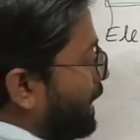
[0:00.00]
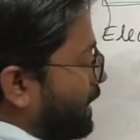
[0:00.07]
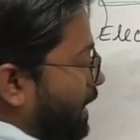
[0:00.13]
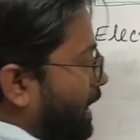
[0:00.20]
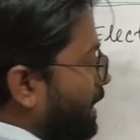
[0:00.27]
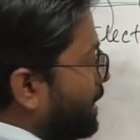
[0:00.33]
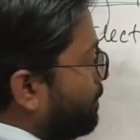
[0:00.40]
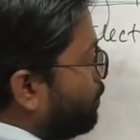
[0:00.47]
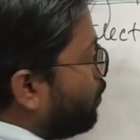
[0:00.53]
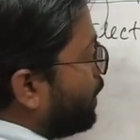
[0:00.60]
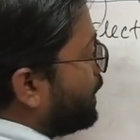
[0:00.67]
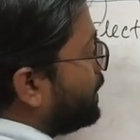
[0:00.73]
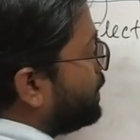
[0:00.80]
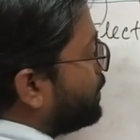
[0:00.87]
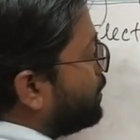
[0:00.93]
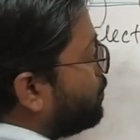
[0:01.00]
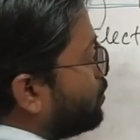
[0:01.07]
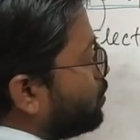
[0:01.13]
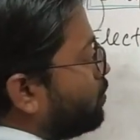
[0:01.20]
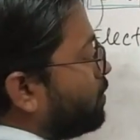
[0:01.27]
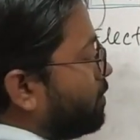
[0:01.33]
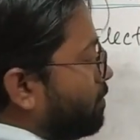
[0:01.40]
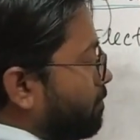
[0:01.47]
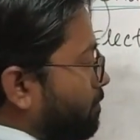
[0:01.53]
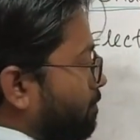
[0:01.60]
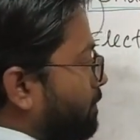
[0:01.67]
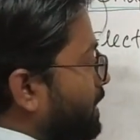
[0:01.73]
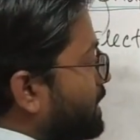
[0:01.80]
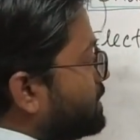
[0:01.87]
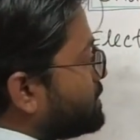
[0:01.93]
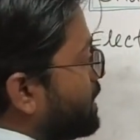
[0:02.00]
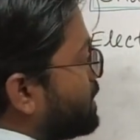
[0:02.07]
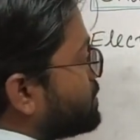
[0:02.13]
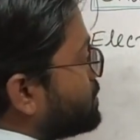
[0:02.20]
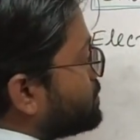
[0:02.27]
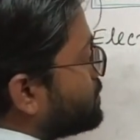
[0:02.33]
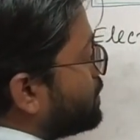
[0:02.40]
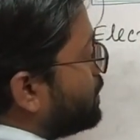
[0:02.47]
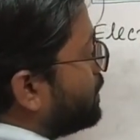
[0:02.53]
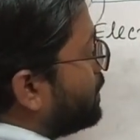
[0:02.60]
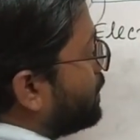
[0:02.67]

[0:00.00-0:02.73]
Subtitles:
at any point due to many charges,